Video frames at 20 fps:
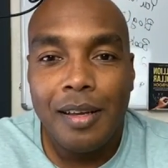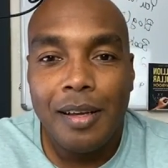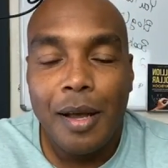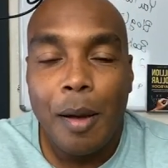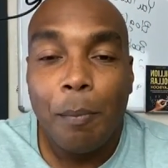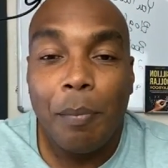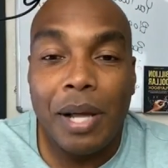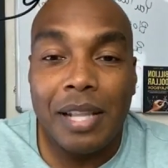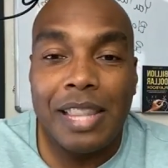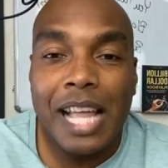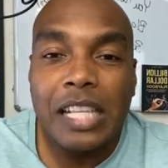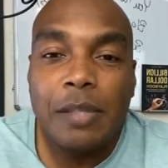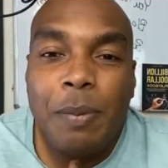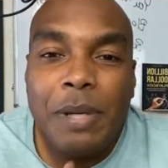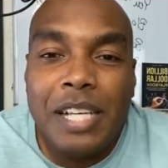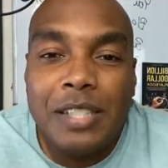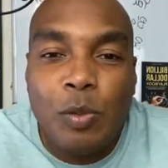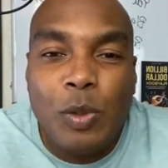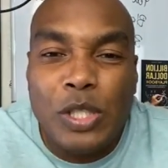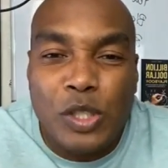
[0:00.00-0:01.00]
But that's
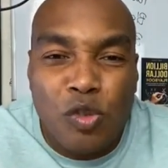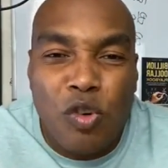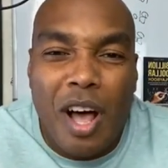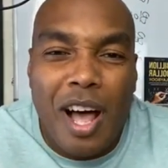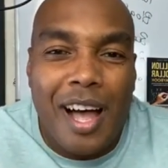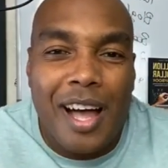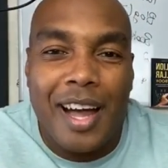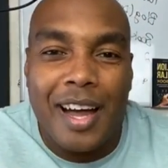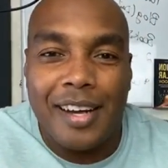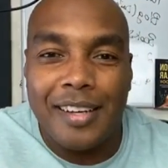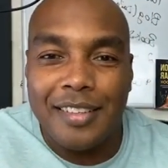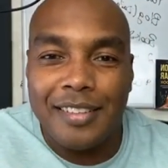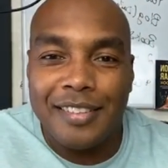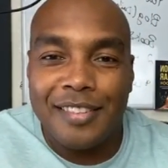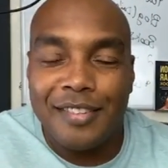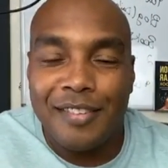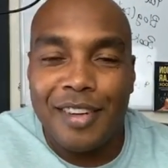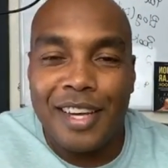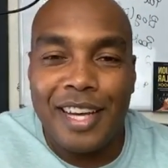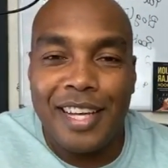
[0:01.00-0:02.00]
because we tried,
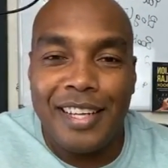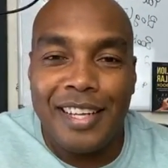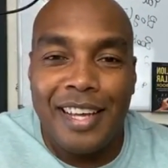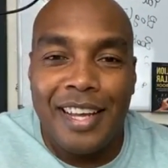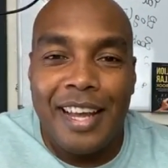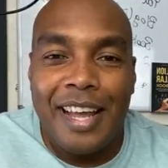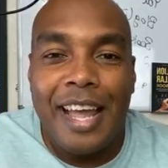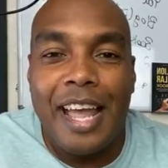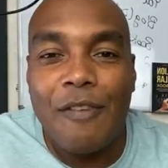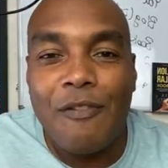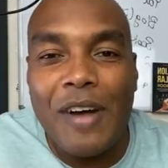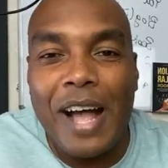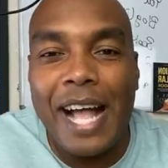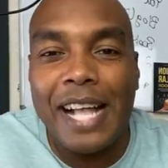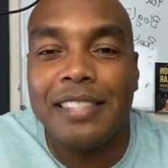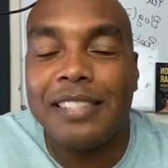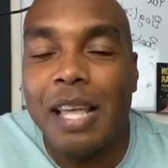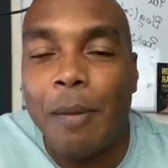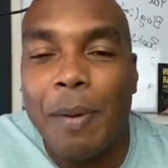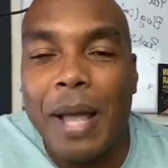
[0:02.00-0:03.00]
right? If I had
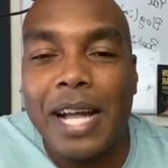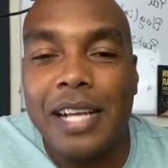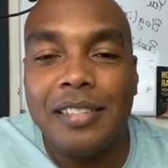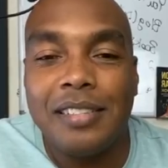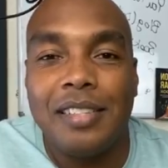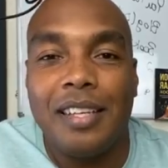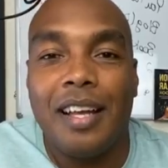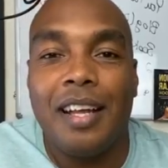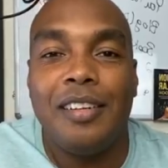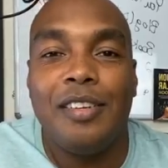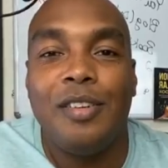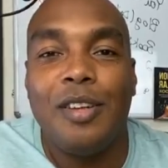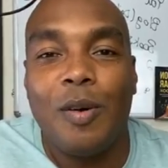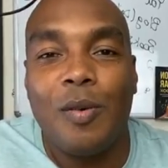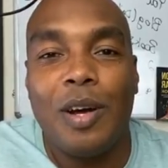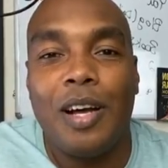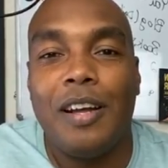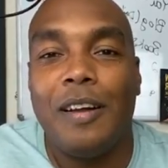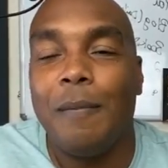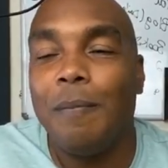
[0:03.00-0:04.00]
stepped back and said, you know
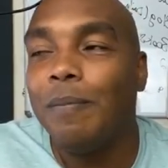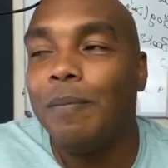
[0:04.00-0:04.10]
what,